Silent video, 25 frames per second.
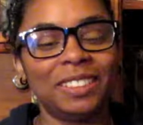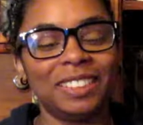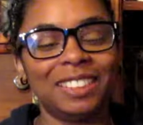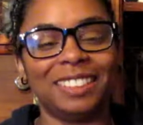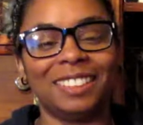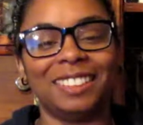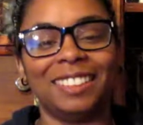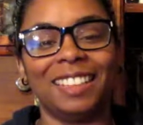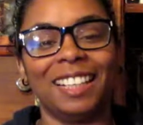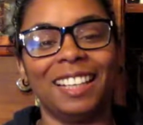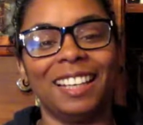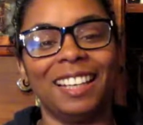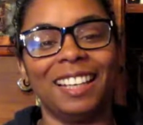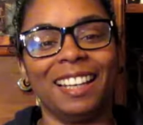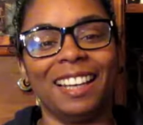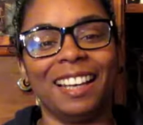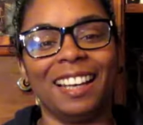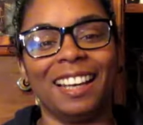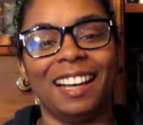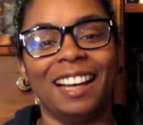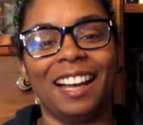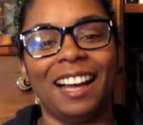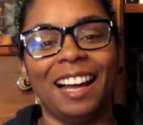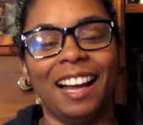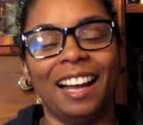to
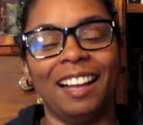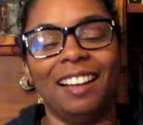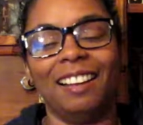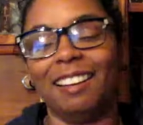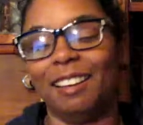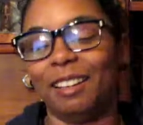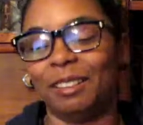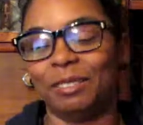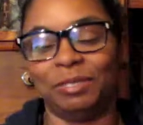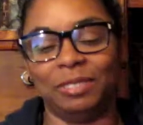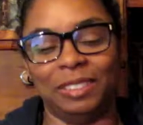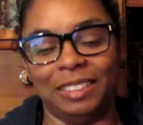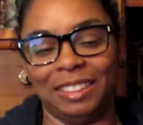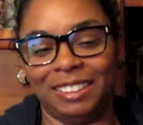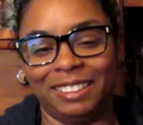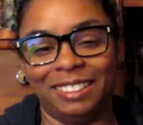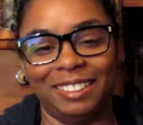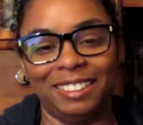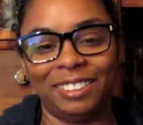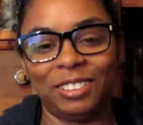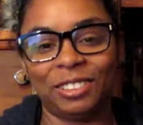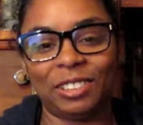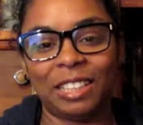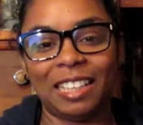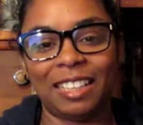say, I loved it.
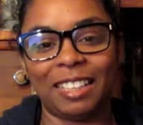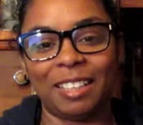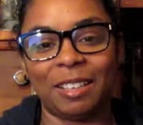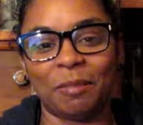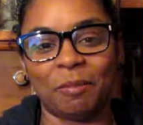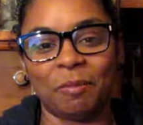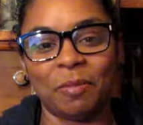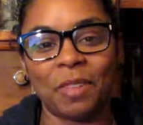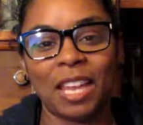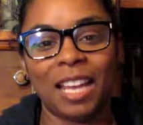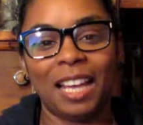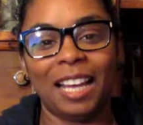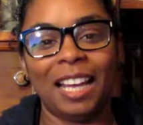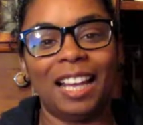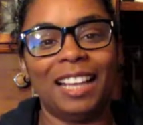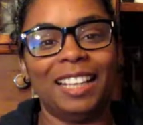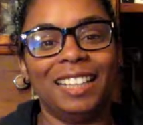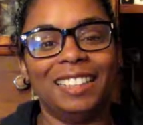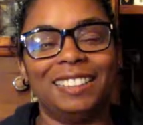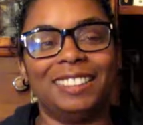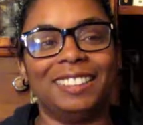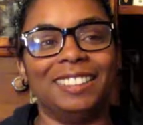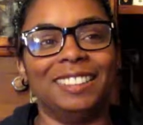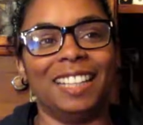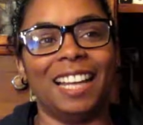Straight up.
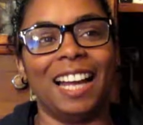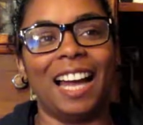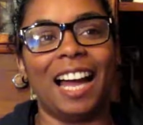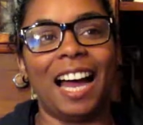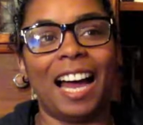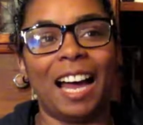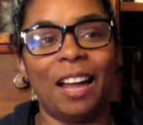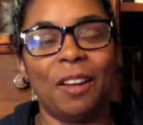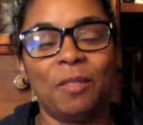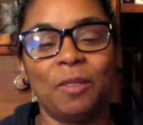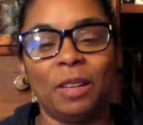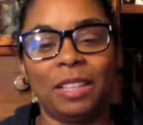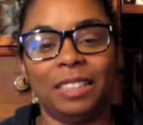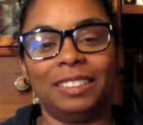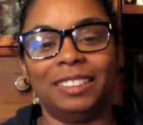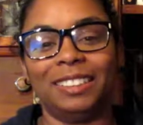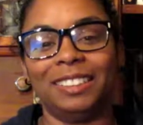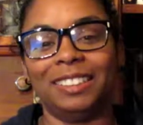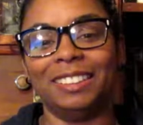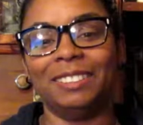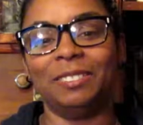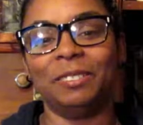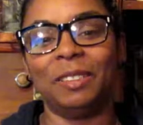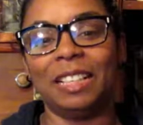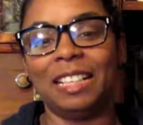Listen, I went
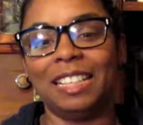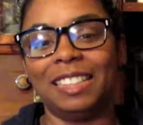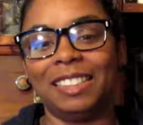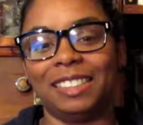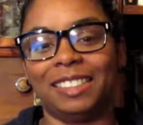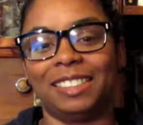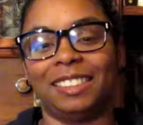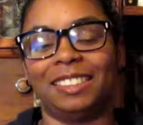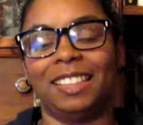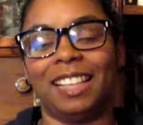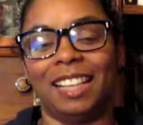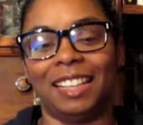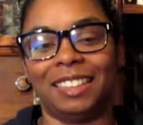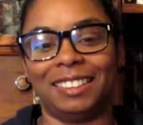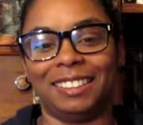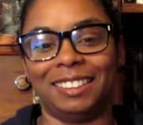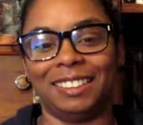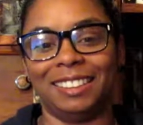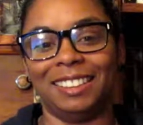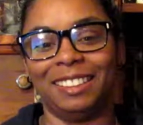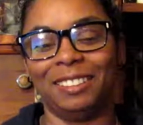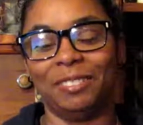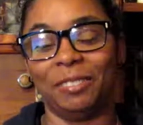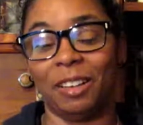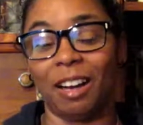in when it
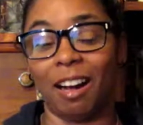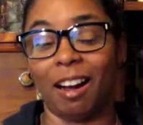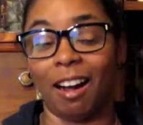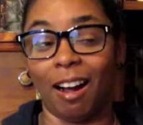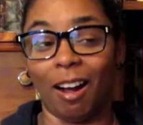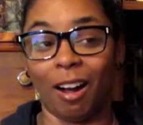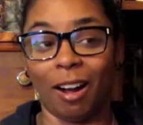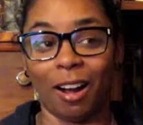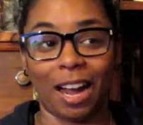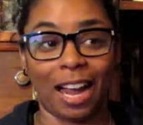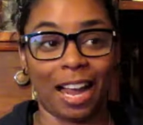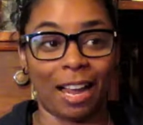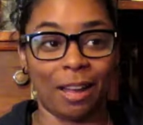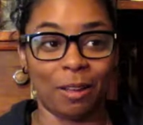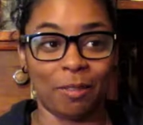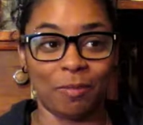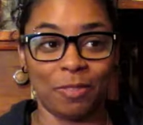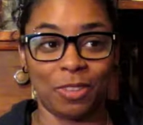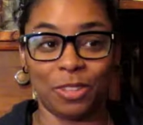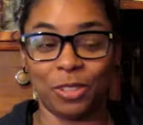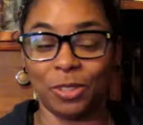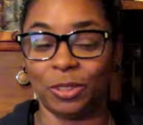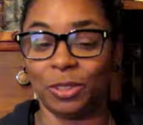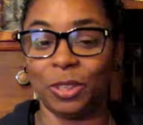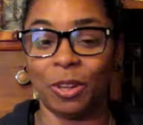started. I
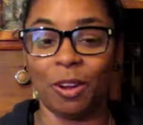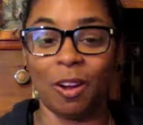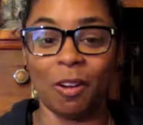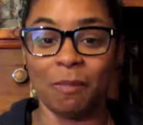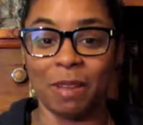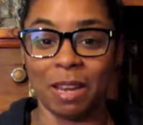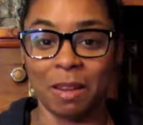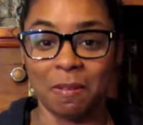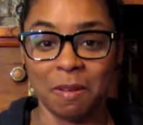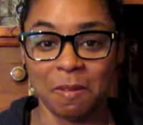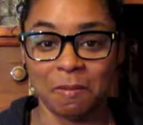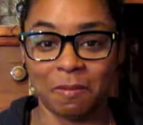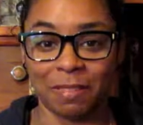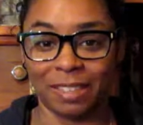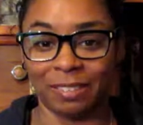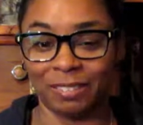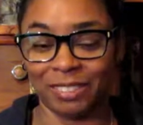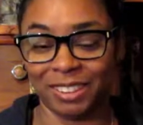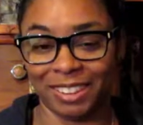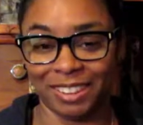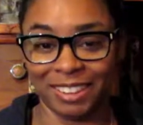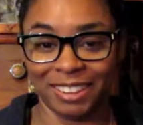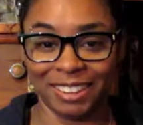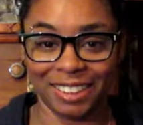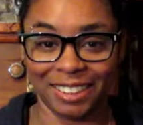don't know how many people
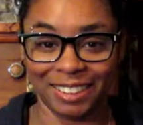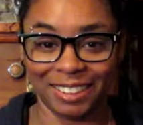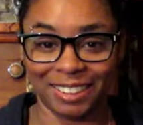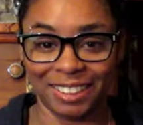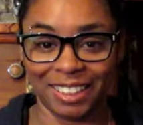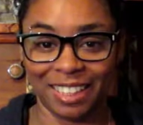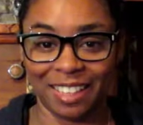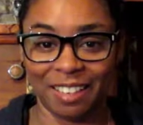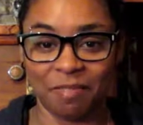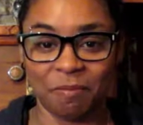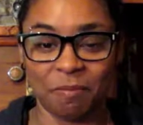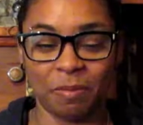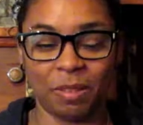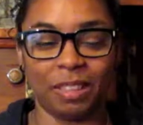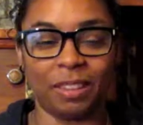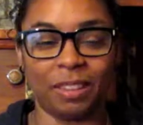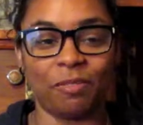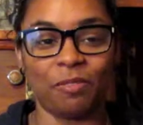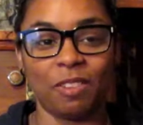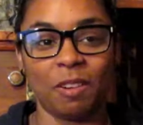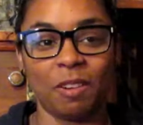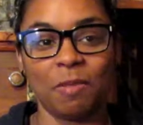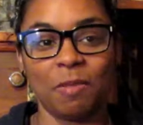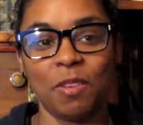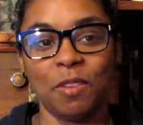have seen it yet, but
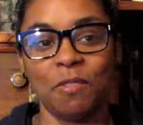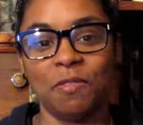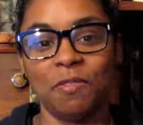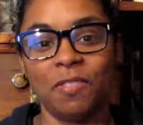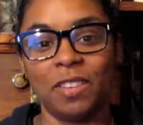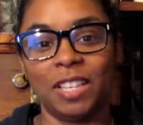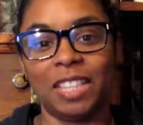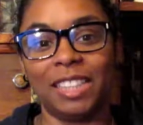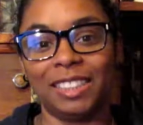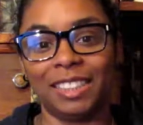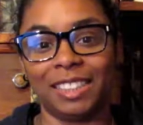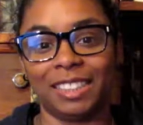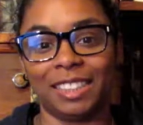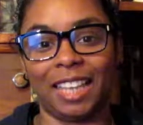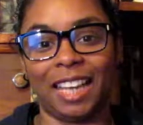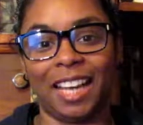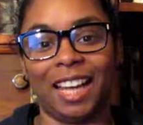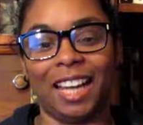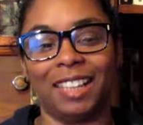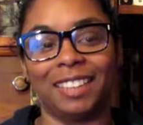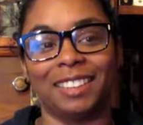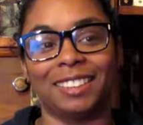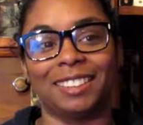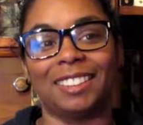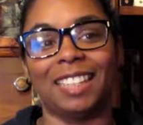from the first
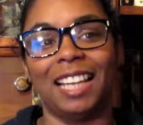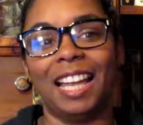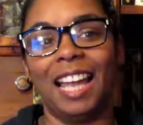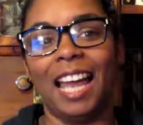act,